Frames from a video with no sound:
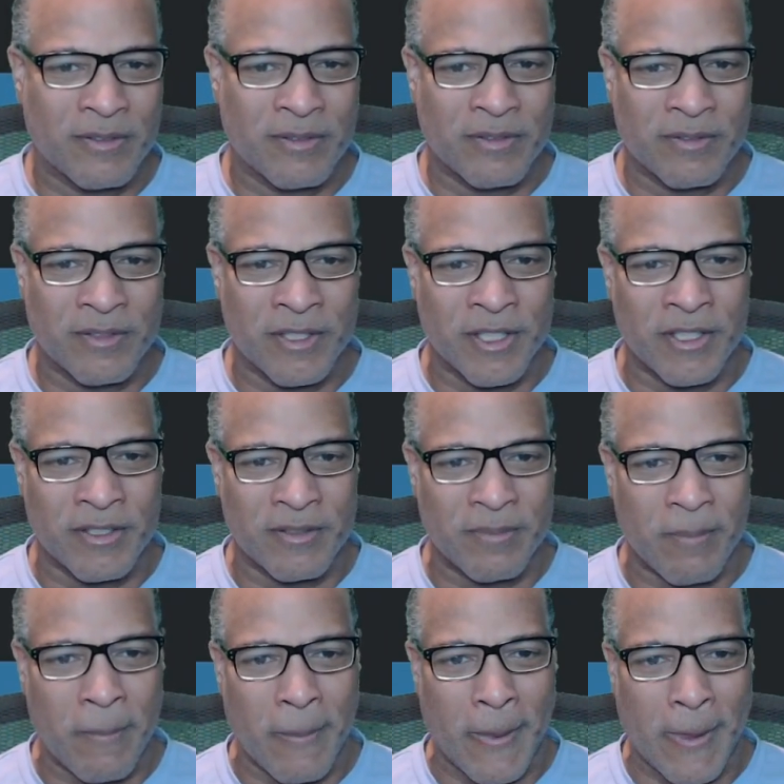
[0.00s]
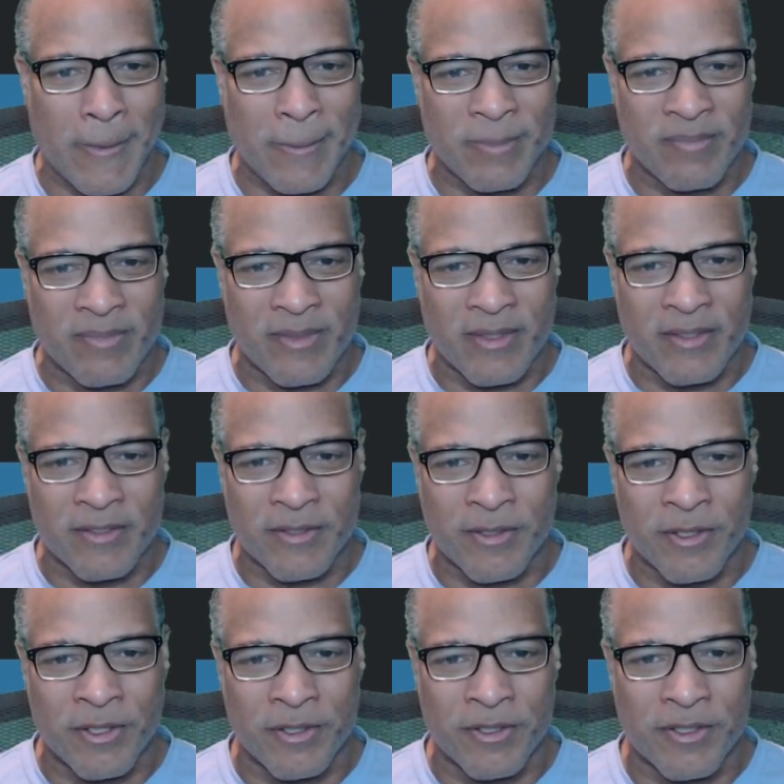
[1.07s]
right? So
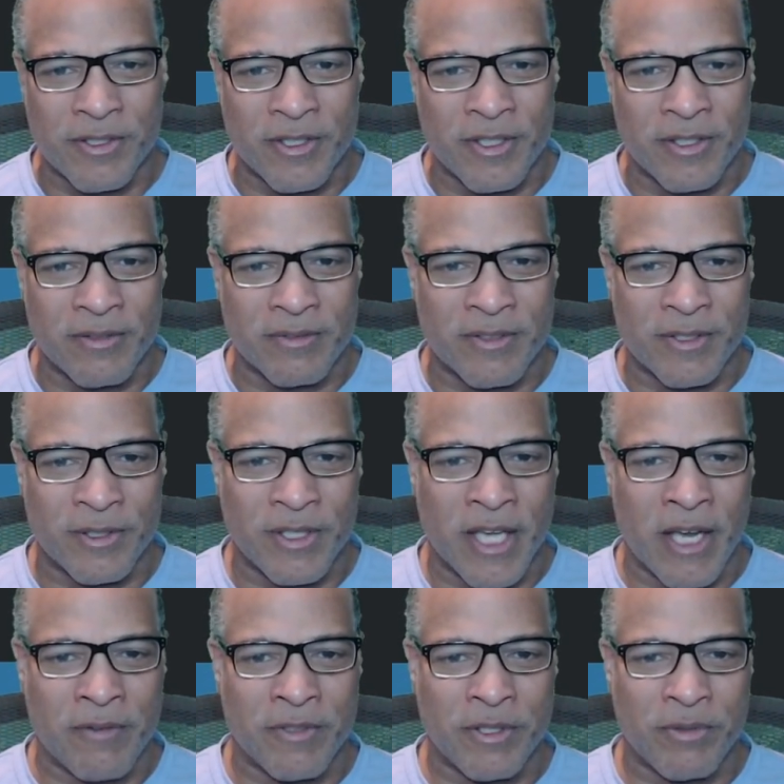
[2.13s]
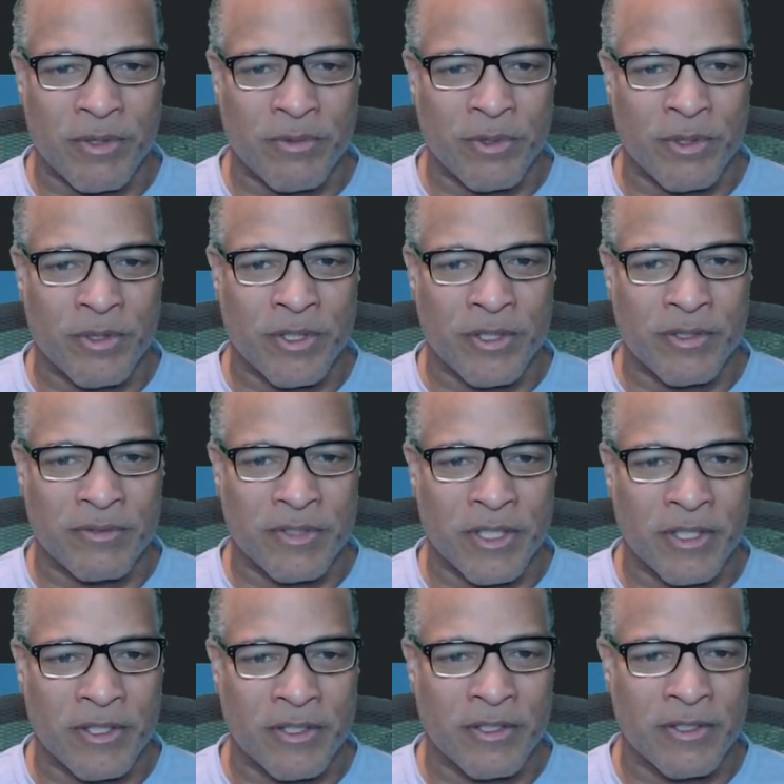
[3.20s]
here's the average reward over
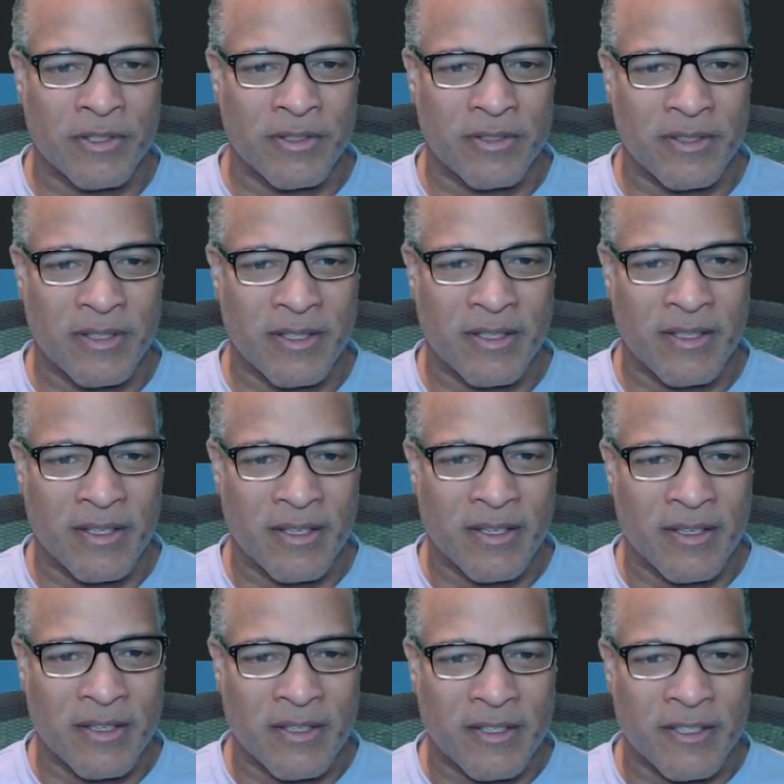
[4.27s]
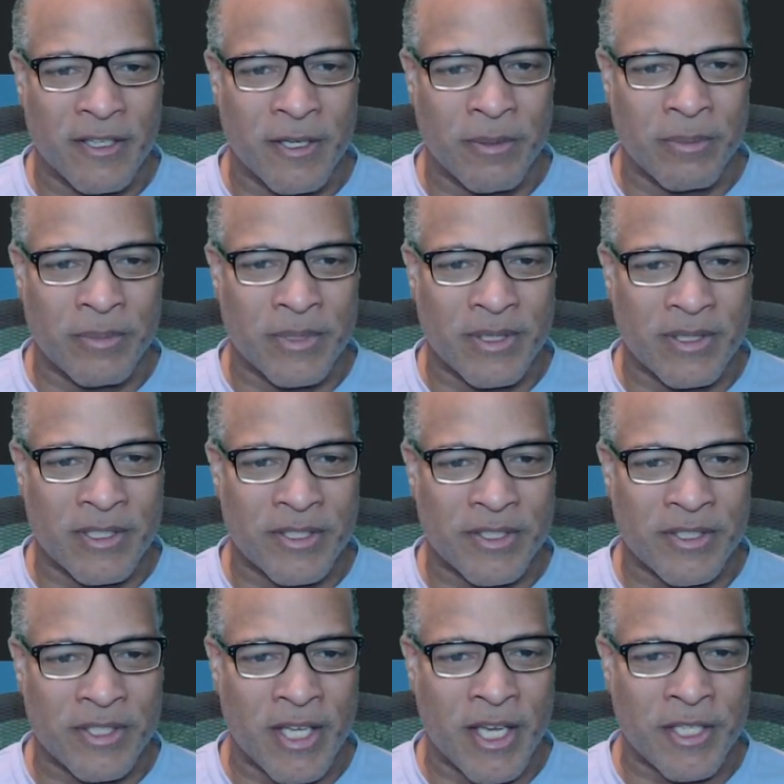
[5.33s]
here. The
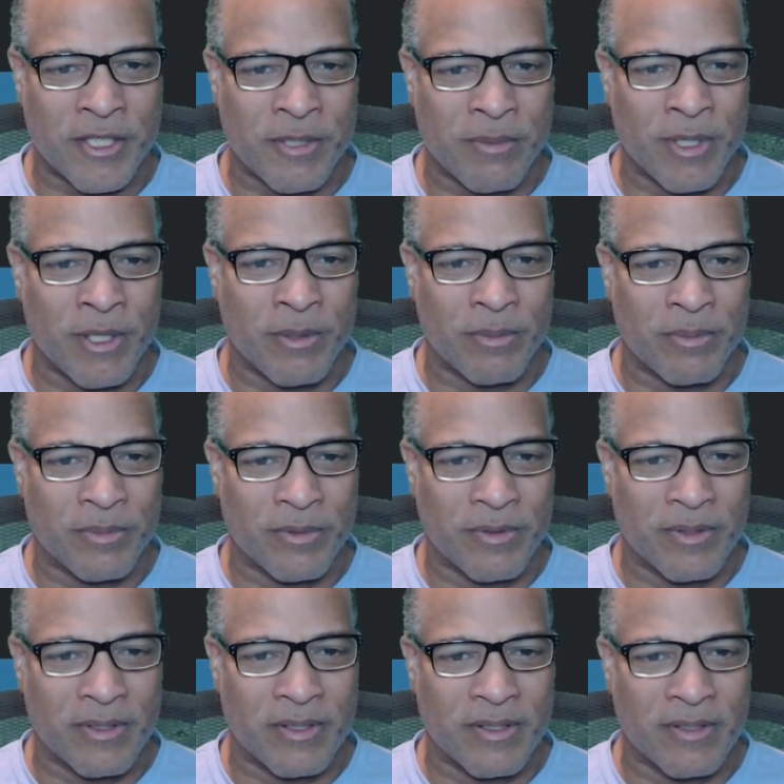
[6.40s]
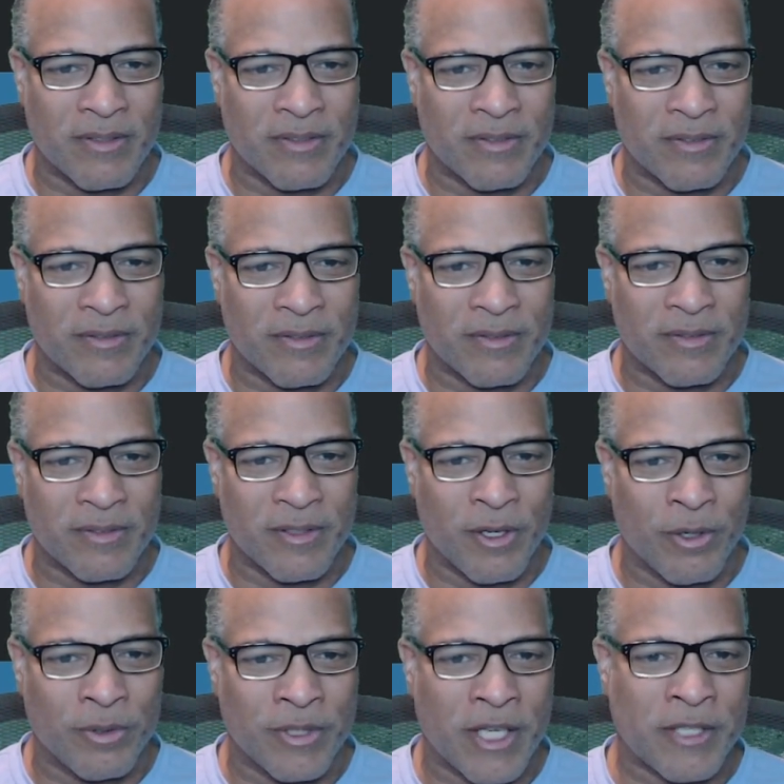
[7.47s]
stash amount,
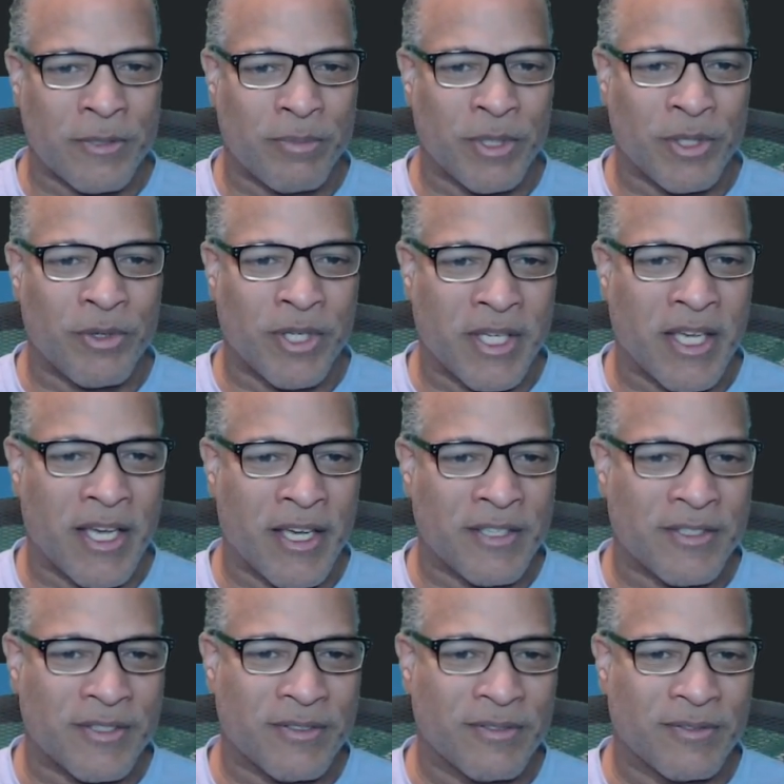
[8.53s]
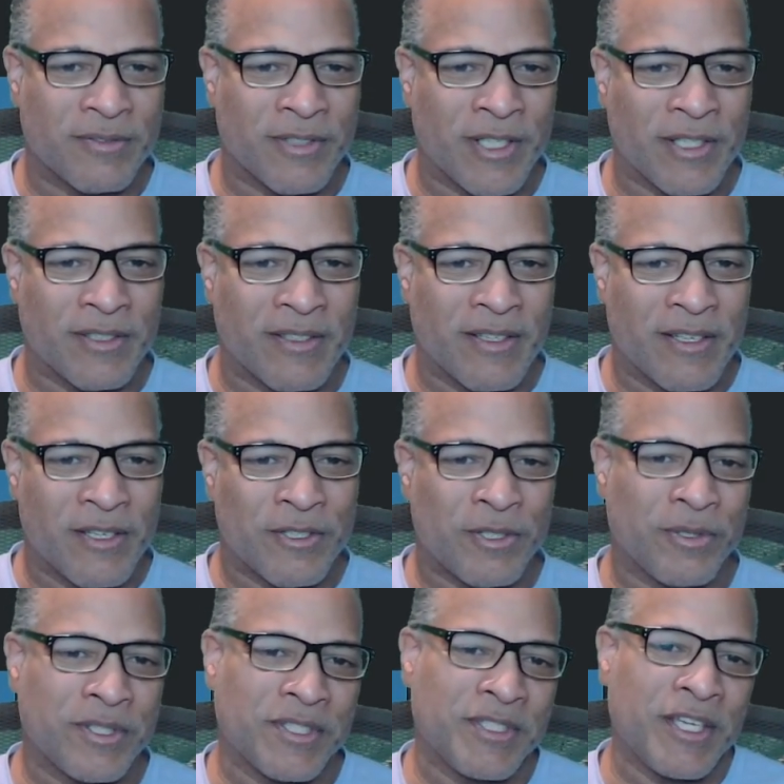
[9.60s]
oh, that's Bitcoin Cash, right? So
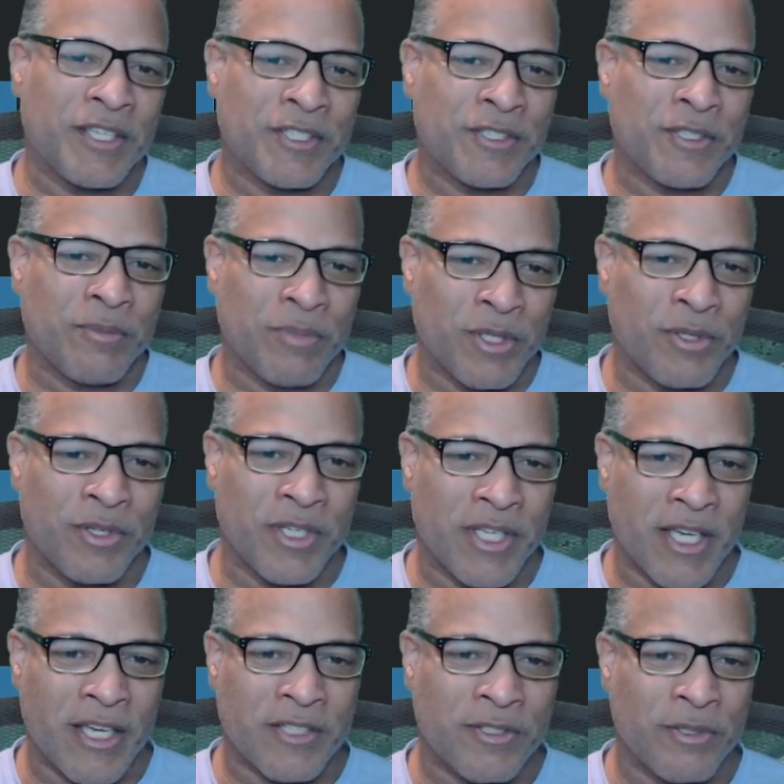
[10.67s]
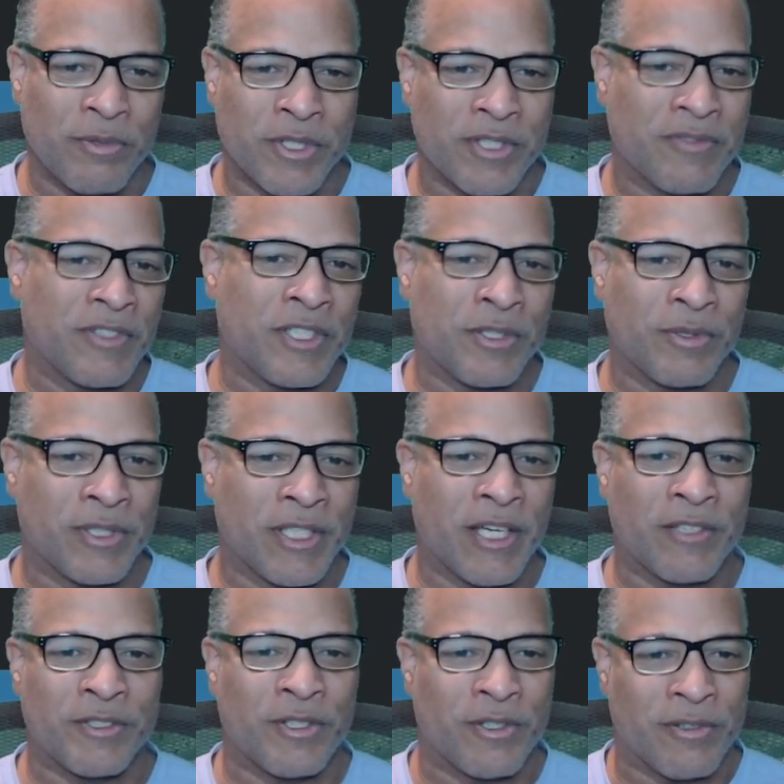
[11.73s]
it's stashing some Bitcoin Cash too, which eventually
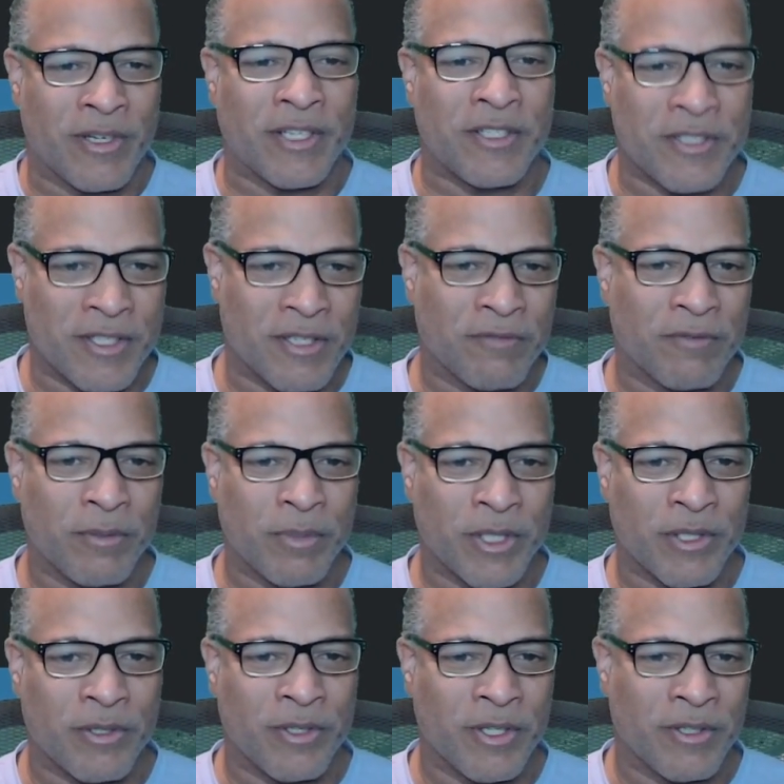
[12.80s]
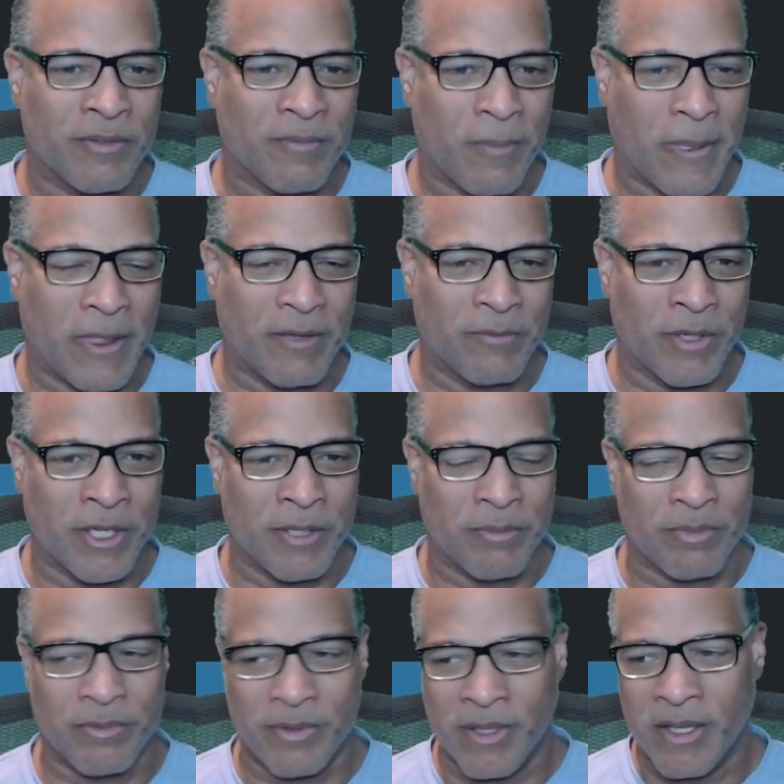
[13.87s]
I'll turn around and sell for Bitcoin when
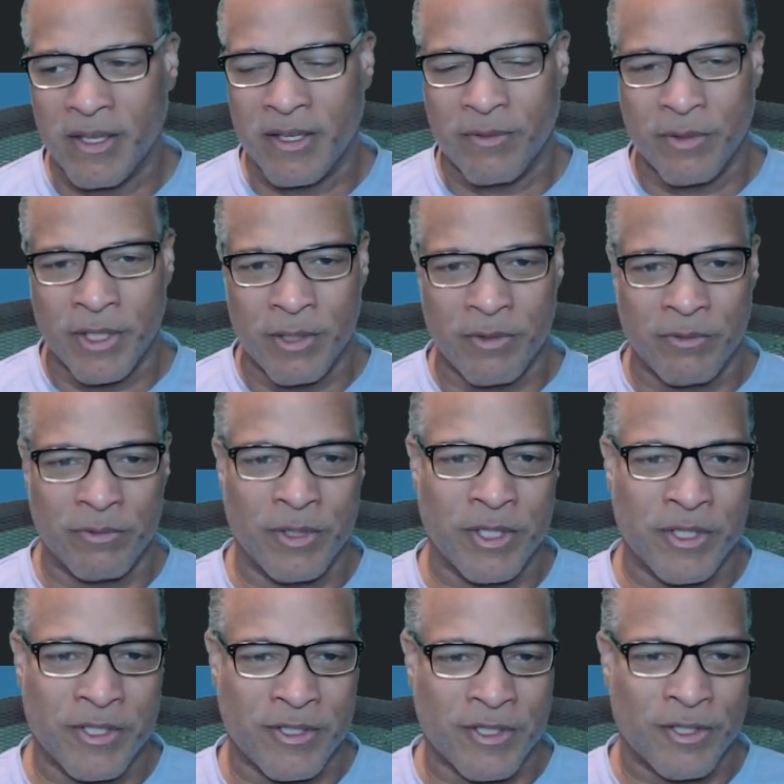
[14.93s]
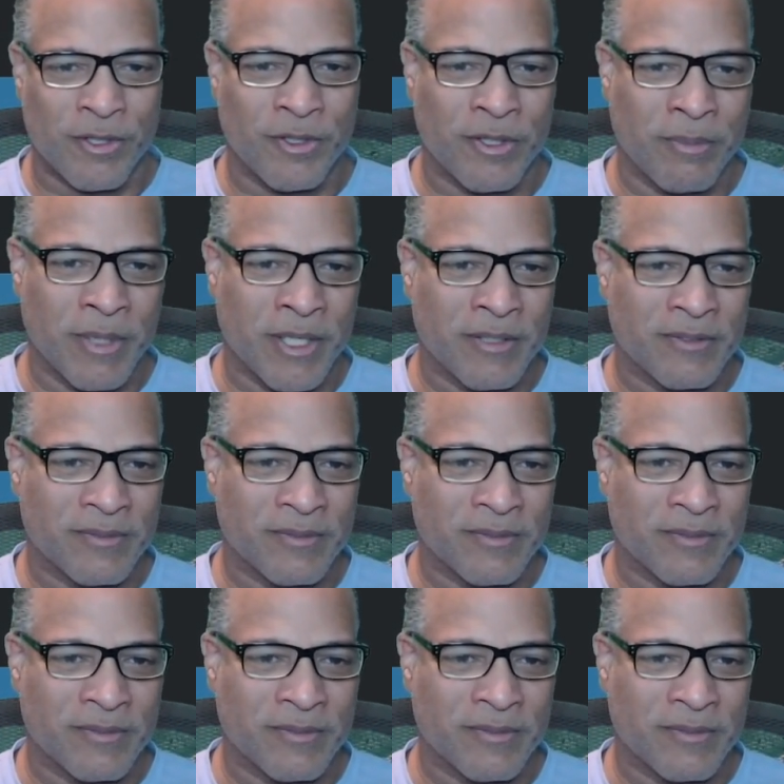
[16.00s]
it reaches a certain amount,